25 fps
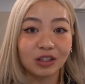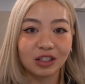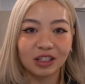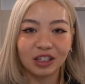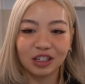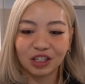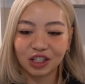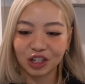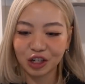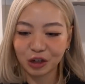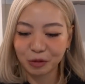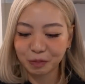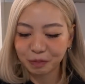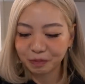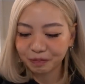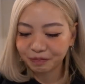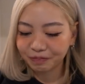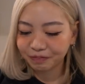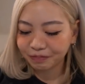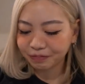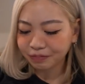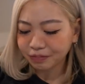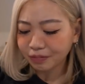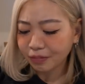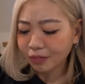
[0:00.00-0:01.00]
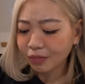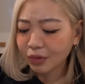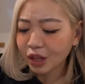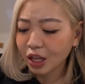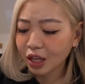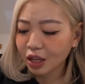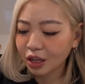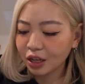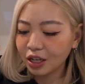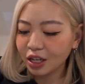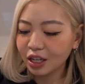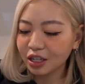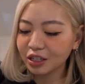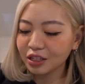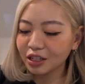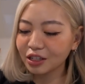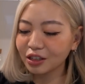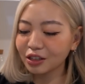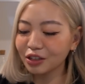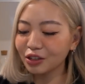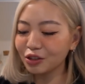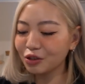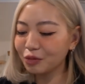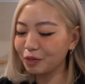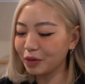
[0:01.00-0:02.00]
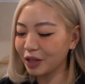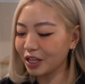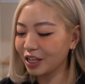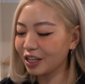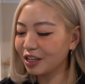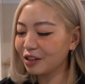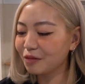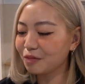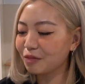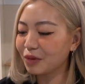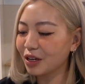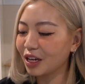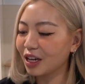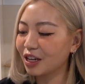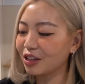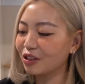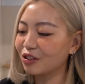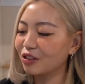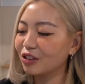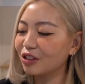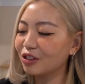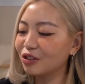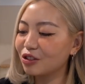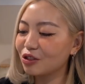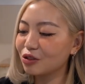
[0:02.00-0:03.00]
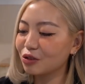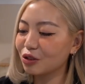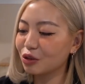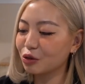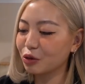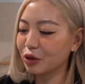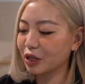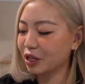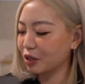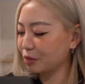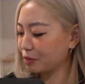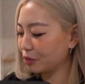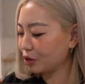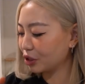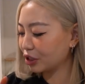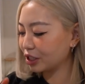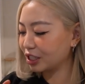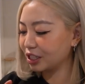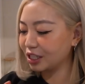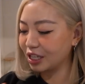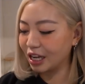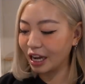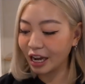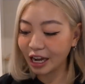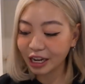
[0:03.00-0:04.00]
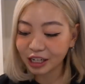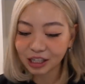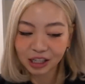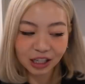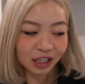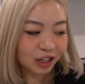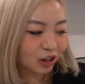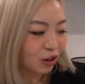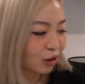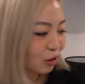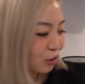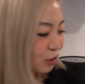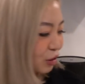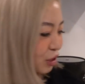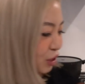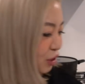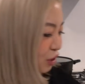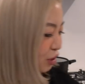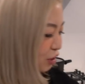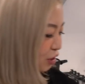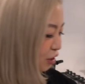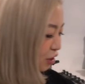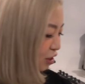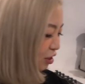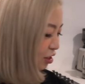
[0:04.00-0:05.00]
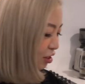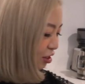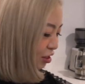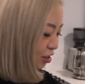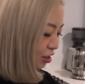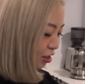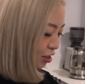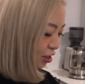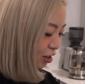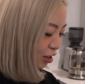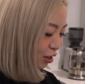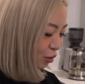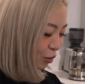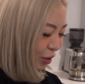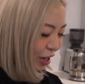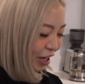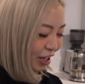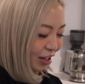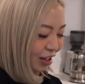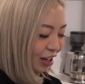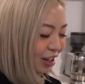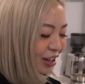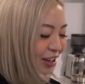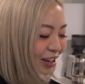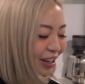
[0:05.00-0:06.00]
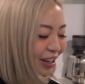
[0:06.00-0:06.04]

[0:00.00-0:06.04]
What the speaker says: to the gym in a little bit, but I thought I'll do a quick unboxing. I actually also, wait,